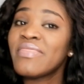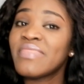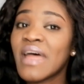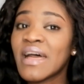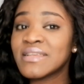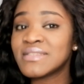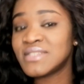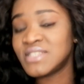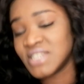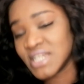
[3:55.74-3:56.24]

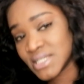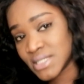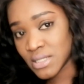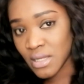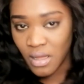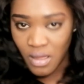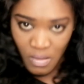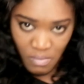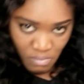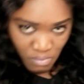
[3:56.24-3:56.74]
That's
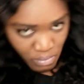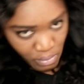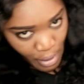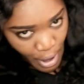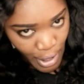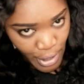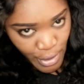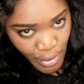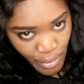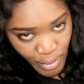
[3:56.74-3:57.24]
just
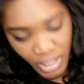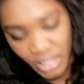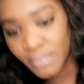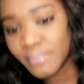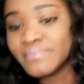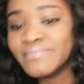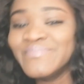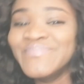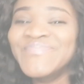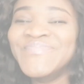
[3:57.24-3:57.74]
by the way.
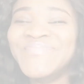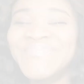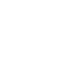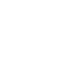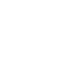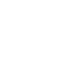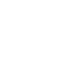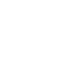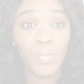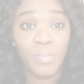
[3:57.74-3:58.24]

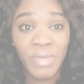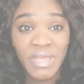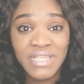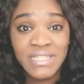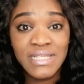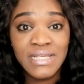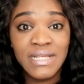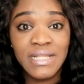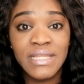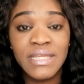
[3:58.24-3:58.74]
So
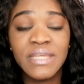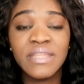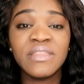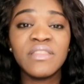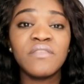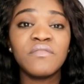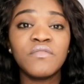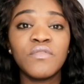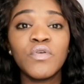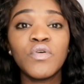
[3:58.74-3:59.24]
basically
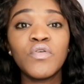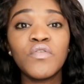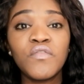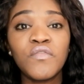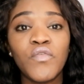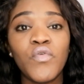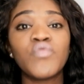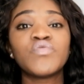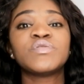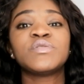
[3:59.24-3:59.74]
the vocal
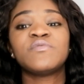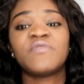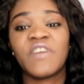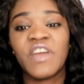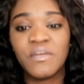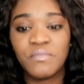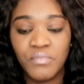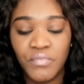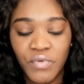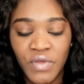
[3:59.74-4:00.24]
folds
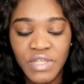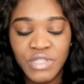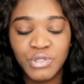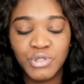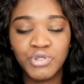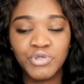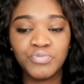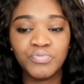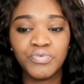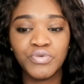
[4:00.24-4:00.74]
vibrate
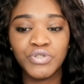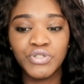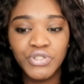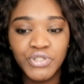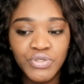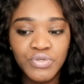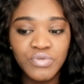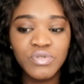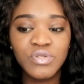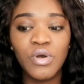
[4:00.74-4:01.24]
to
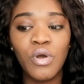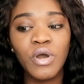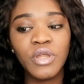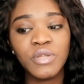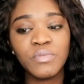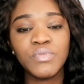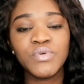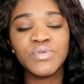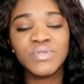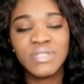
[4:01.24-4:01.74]
produce
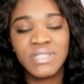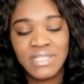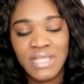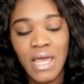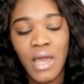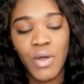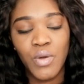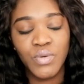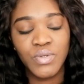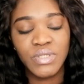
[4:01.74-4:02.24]
audible
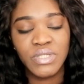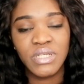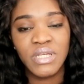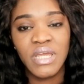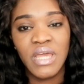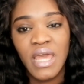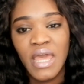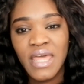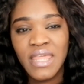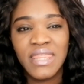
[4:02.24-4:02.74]
sound
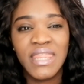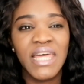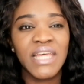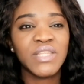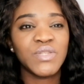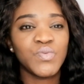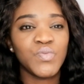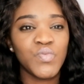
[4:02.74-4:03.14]
that